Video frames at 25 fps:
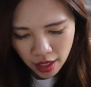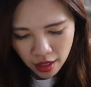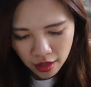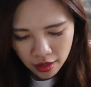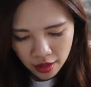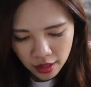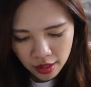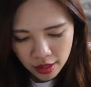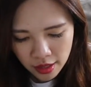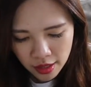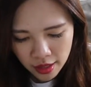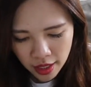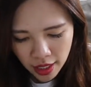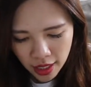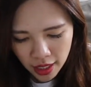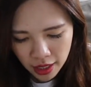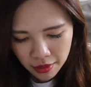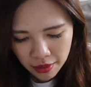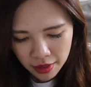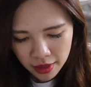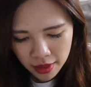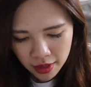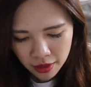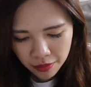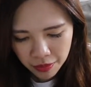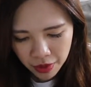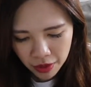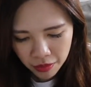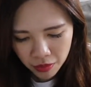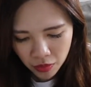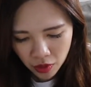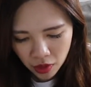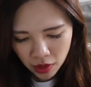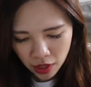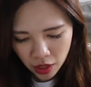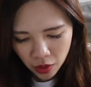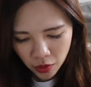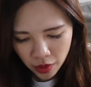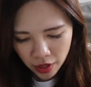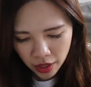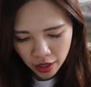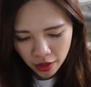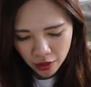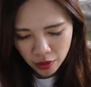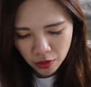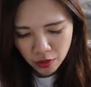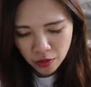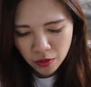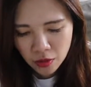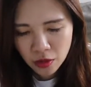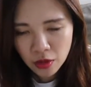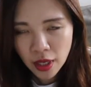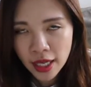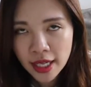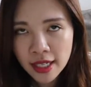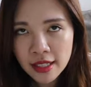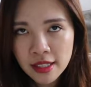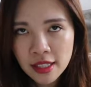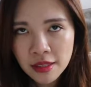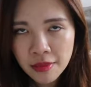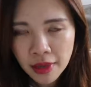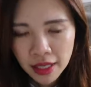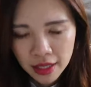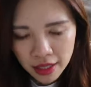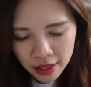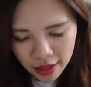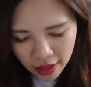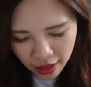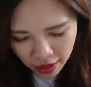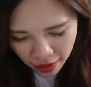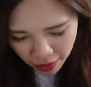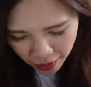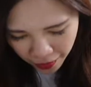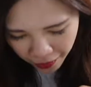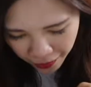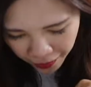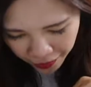This time it's a bit more liquidy. Ooh, I can smell it now.